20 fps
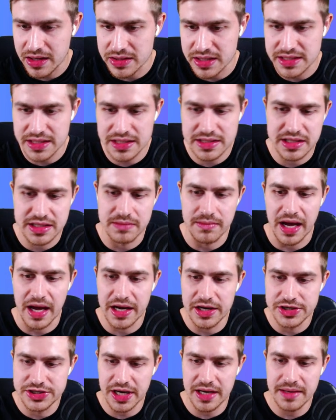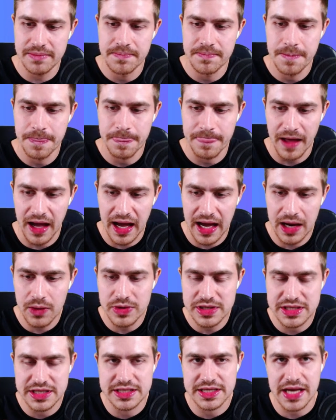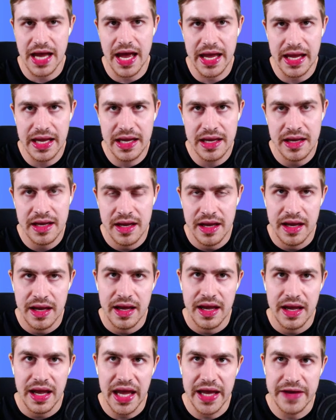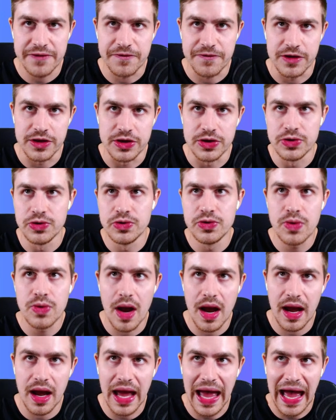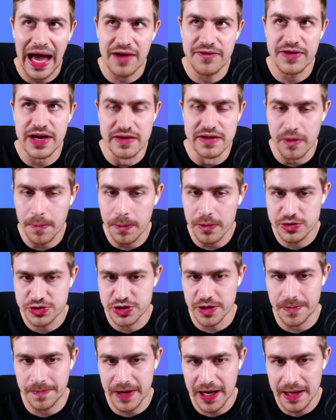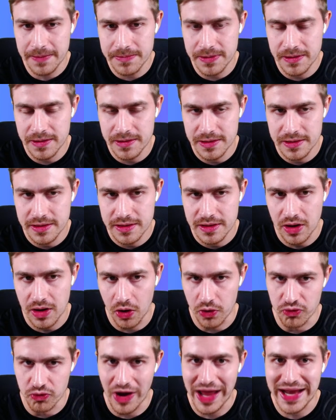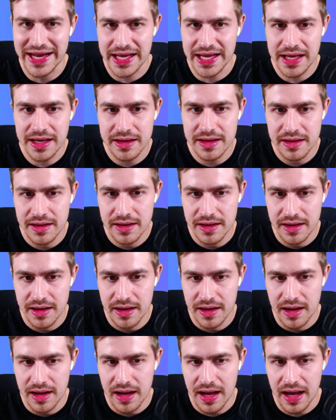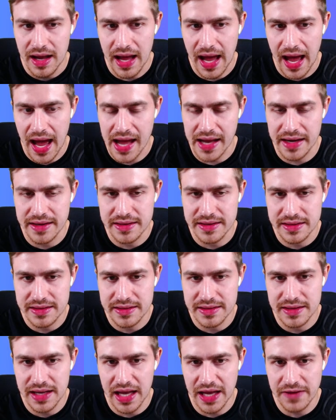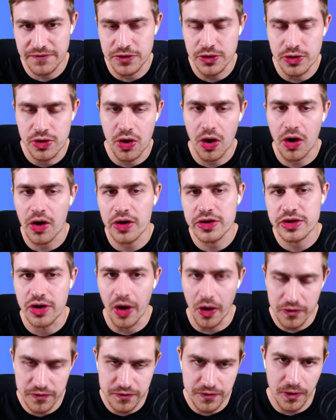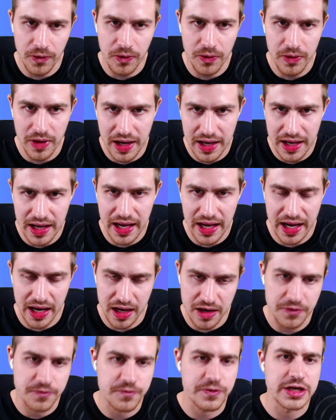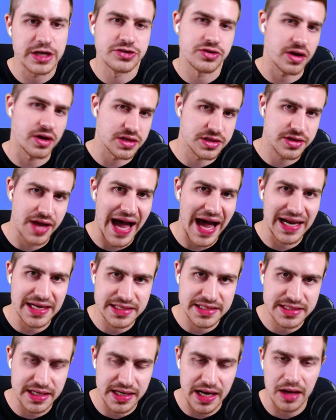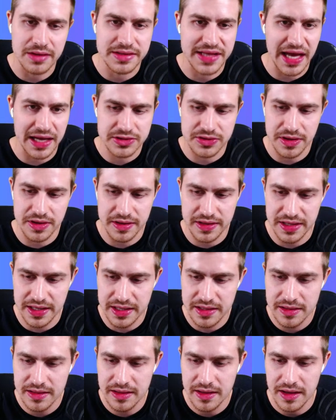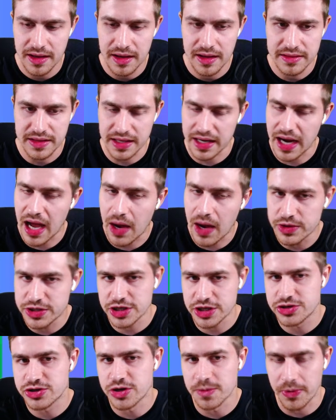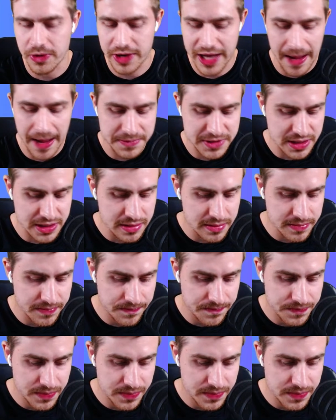on the assistant manager. I would say if you have a Liverpool triple up already, and if you can't go for a kind of free transfer, Alisson out, that sort of thing, then I would just triple captain.